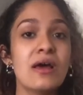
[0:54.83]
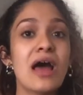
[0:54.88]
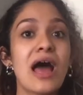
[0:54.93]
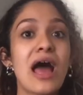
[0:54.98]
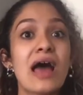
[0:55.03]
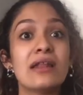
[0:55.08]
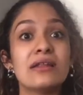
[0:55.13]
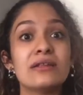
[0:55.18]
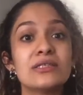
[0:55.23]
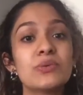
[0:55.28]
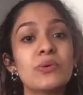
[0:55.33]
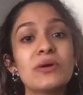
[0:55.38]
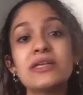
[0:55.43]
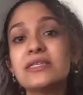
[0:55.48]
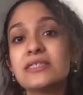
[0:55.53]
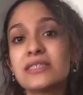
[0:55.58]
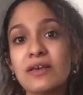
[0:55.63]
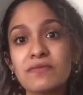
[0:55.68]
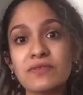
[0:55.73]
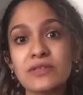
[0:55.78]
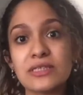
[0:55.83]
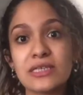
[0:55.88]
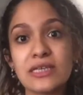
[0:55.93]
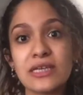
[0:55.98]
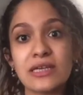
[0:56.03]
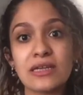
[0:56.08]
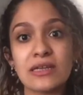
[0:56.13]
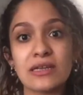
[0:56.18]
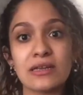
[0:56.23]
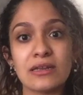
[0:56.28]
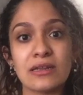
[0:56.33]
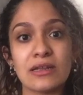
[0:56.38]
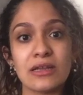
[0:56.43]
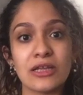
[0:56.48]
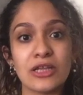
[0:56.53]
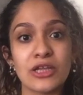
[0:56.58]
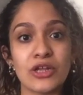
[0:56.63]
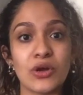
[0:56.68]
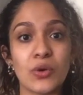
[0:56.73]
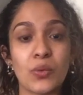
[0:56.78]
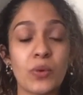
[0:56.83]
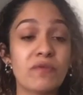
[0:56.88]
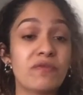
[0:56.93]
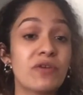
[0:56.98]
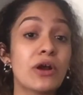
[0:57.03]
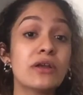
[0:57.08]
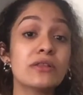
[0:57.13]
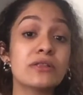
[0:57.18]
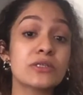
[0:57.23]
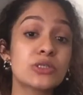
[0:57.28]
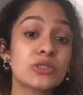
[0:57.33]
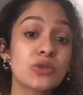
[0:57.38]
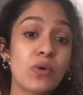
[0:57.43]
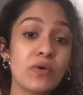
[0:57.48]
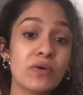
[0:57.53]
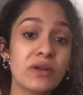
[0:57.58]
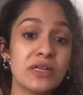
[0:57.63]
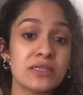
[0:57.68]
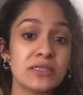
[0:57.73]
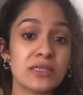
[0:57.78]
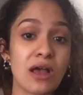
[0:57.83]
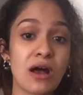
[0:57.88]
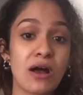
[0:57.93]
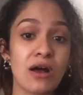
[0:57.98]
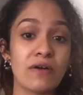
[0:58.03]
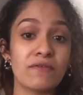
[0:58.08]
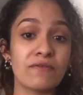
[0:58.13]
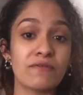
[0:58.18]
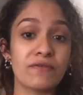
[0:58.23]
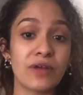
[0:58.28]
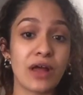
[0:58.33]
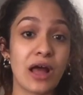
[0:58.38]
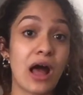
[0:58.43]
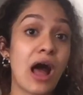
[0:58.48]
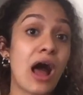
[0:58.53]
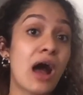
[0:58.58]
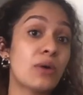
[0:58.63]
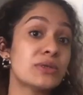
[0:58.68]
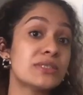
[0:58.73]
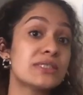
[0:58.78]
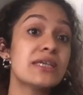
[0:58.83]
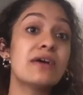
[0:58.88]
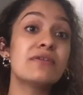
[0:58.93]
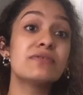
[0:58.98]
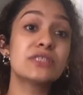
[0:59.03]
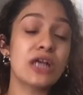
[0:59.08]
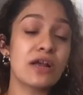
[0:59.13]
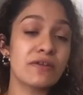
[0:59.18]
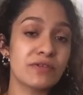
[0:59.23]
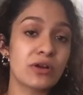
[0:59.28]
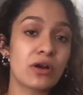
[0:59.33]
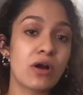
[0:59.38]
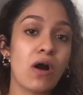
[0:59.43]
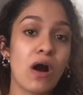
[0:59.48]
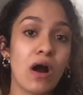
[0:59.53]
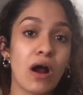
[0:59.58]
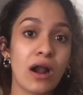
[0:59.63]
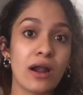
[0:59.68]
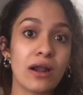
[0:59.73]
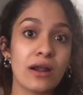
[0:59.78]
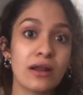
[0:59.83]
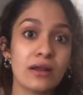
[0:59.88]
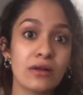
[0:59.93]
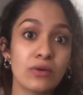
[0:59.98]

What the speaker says: And in 2017, we've heard the stories of how a self-driving car,